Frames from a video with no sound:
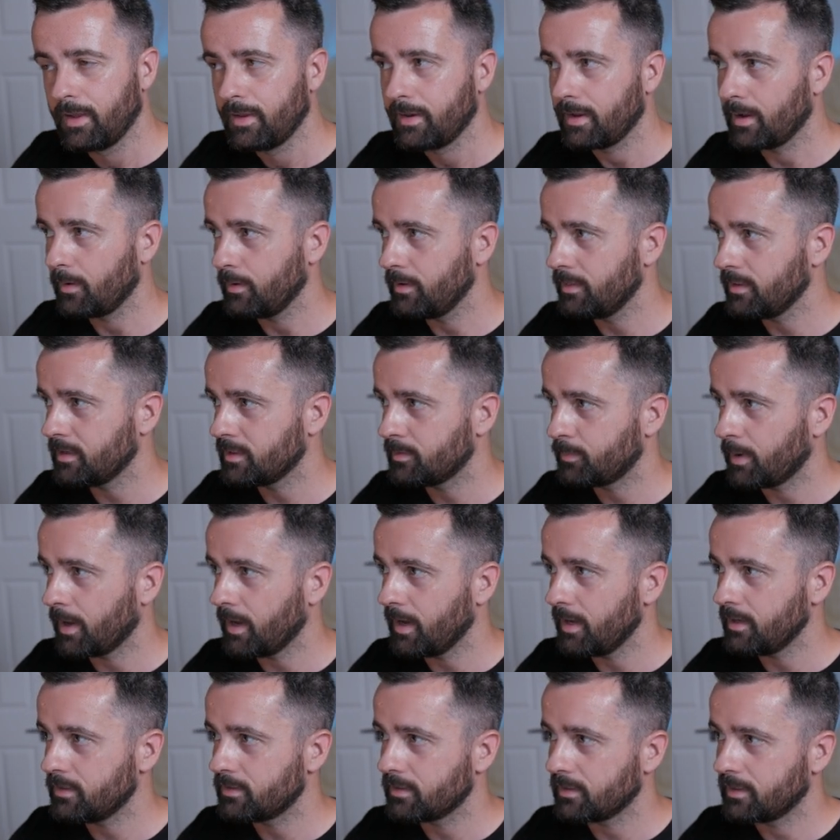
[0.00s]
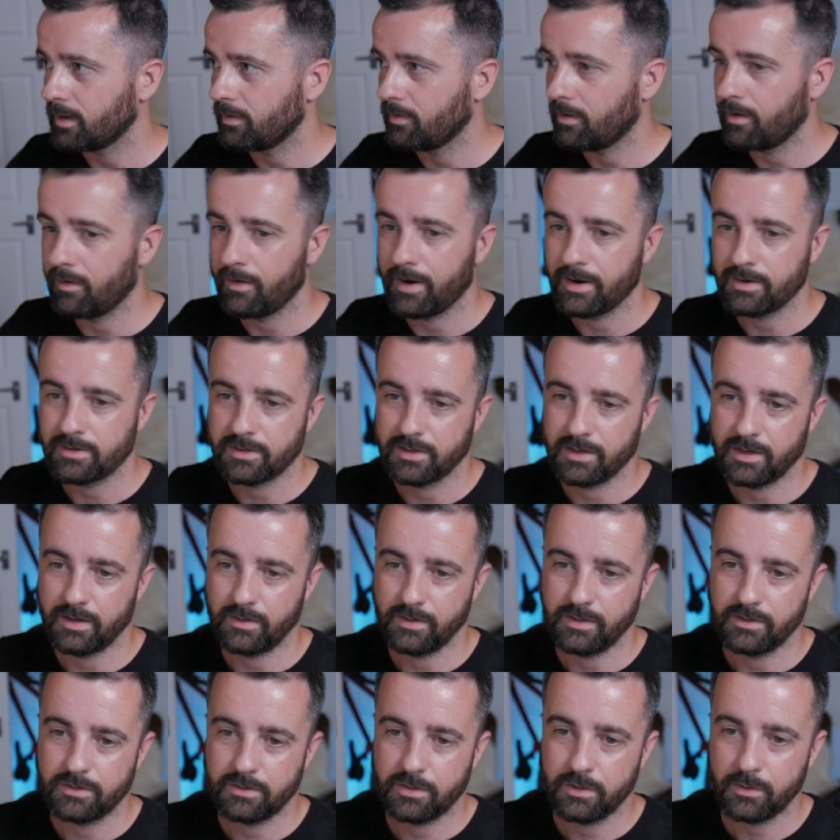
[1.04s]
Now in this page, there are actually
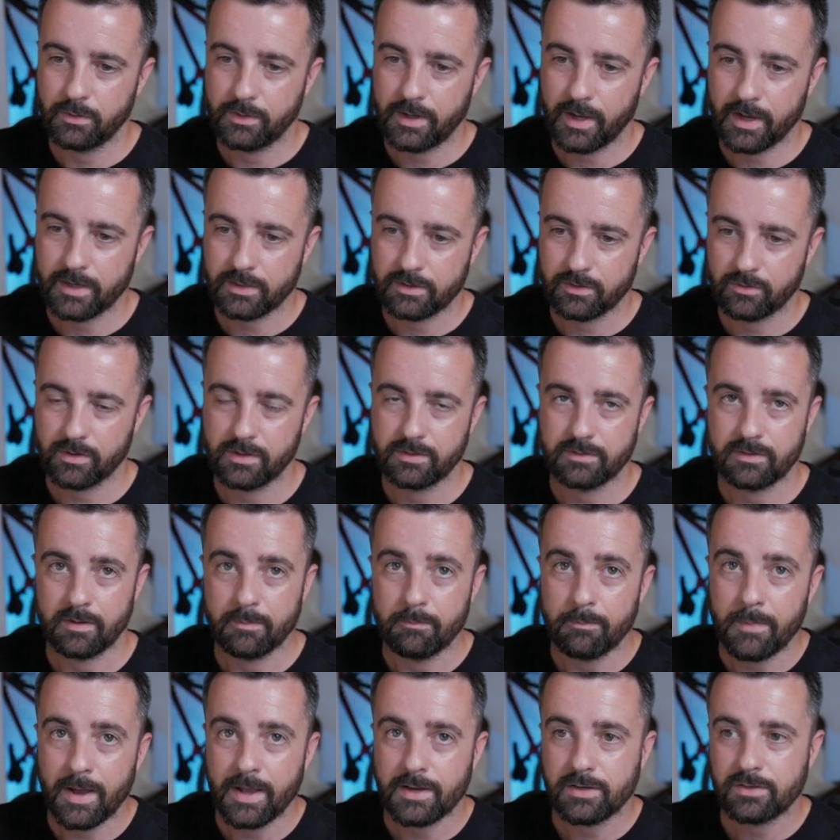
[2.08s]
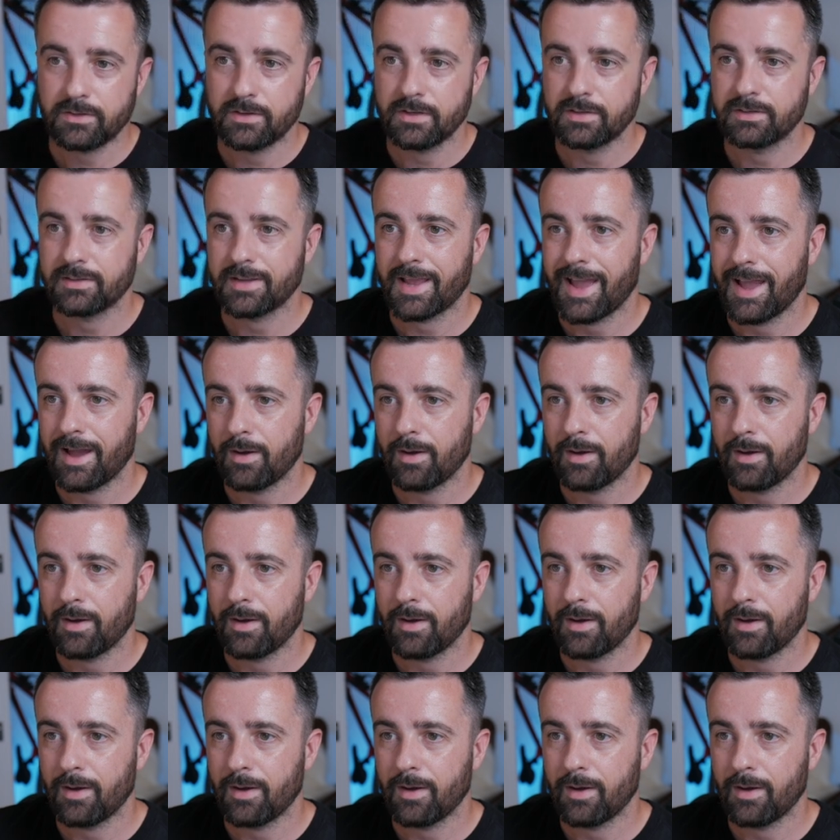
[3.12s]
only two categories that match this.